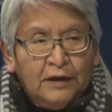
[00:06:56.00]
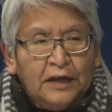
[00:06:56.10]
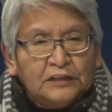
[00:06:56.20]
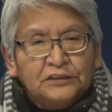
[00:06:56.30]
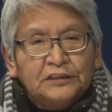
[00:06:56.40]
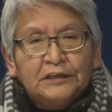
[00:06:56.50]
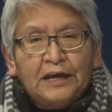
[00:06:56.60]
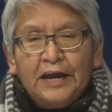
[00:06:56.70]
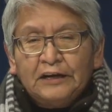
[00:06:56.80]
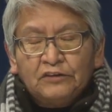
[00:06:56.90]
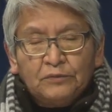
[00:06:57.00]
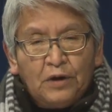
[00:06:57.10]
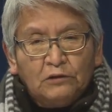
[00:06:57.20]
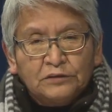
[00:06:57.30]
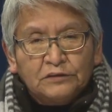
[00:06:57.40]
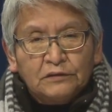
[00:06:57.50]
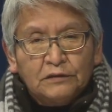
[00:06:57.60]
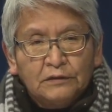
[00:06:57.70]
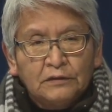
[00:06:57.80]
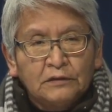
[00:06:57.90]
and she hated the
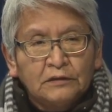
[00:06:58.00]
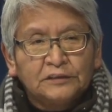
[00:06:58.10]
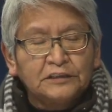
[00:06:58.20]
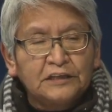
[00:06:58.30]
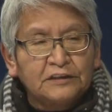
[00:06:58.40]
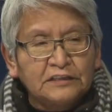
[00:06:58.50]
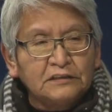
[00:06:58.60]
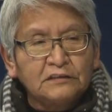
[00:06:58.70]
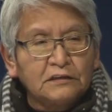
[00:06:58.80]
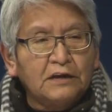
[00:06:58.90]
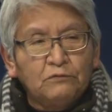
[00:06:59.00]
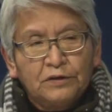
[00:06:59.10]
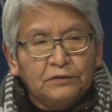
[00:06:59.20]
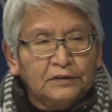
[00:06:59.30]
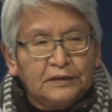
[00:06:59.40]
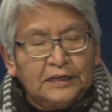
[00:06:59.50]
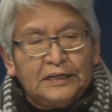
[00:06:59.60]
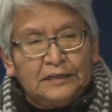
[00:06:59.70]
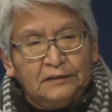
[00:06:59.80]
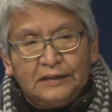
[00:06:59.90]
poster. She said, "This is not what
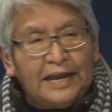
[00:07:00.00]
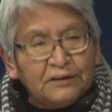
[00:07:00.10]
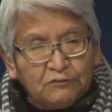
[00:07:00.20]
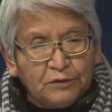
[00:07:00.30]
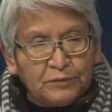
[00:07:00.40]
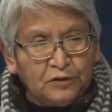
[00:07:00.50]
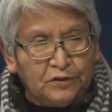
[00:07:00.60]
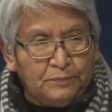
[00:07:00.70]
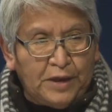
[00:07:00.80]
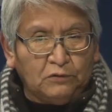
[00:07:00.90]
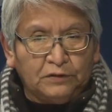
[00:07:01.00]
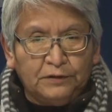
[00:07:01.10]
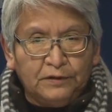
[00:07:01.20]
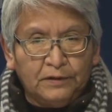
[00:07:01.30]
Native women are about.